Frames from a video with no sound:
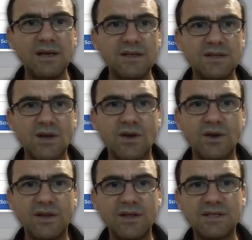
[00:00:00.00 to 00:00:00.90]
So
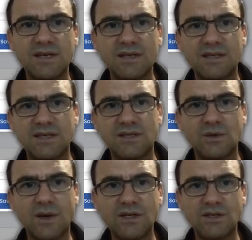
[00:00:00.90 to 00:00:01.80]
in this
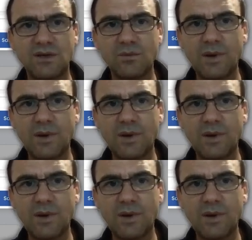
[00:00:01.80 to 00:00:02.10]
situation,